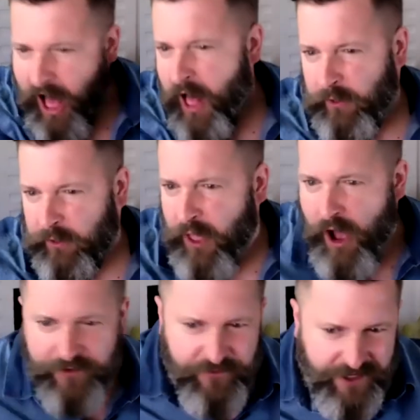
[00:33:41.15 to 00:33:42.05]
a
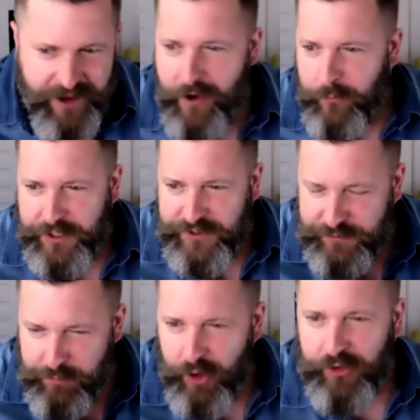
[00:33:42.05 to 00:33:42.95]
lot of it with a
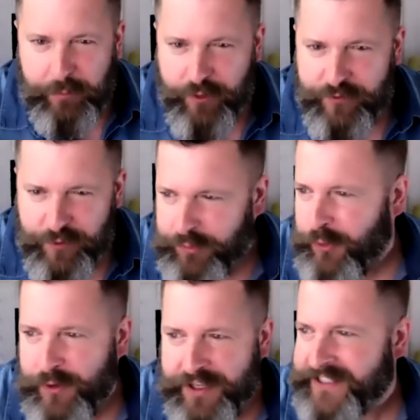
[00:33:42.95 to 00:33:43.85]
small number of
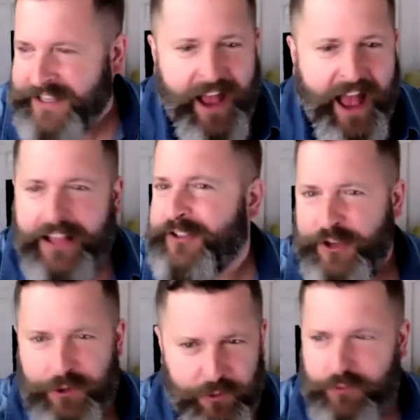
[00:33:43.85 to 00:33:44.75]
employees
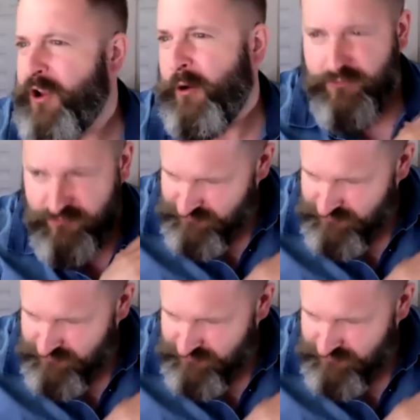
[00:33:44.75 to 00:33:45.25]
to, you know,